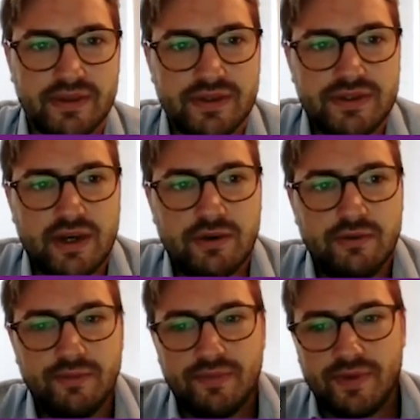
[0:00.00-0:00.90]
So
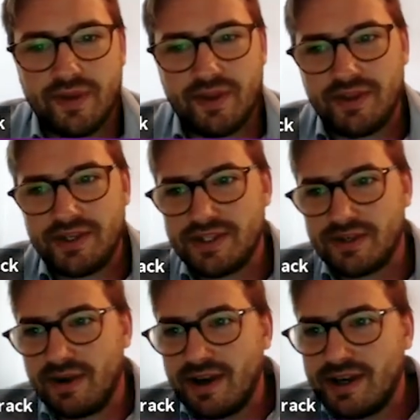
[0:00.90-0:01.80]

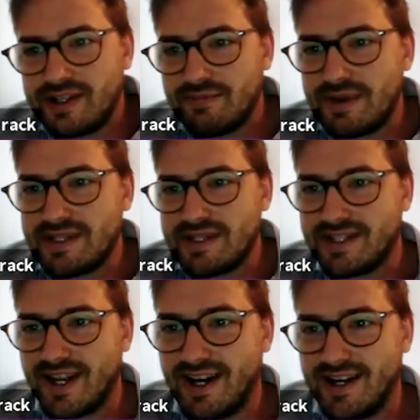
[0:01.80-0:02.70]
it's a busy
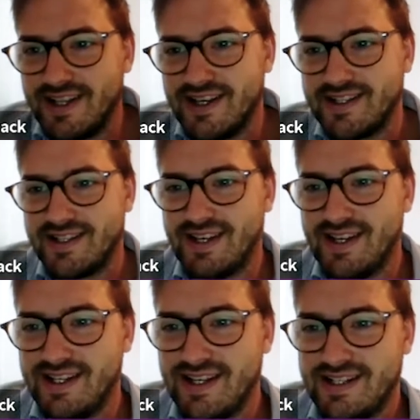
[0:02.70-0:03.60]
slide.
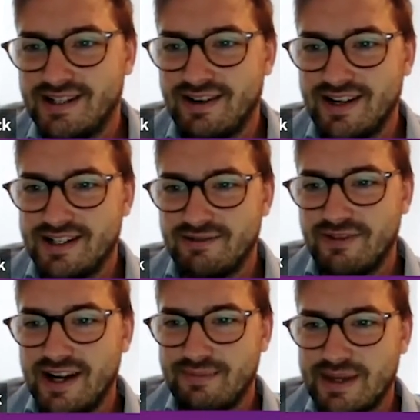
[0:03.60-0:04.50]
It's a
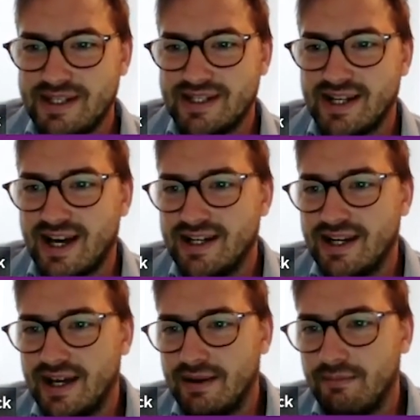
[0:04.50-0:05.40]
really busy slide,
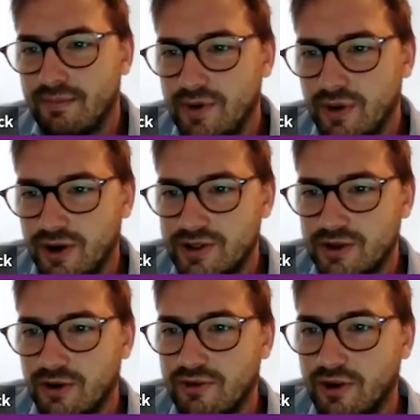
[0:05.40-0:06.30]
and I'm not
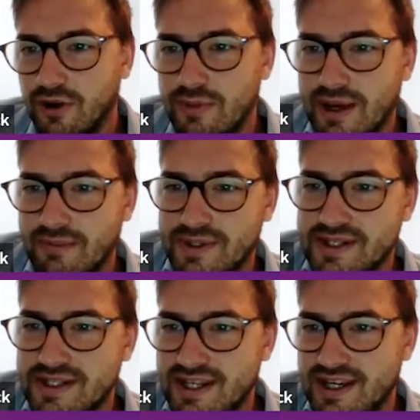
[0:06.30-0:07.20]
sure if you'll all be able to
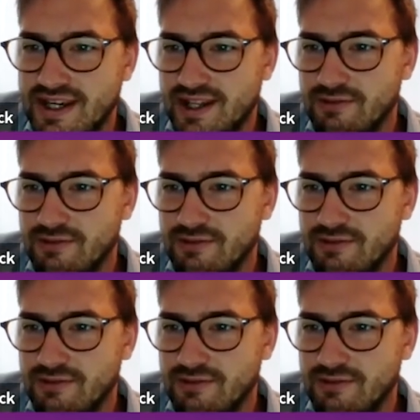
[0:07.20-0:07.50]
see it in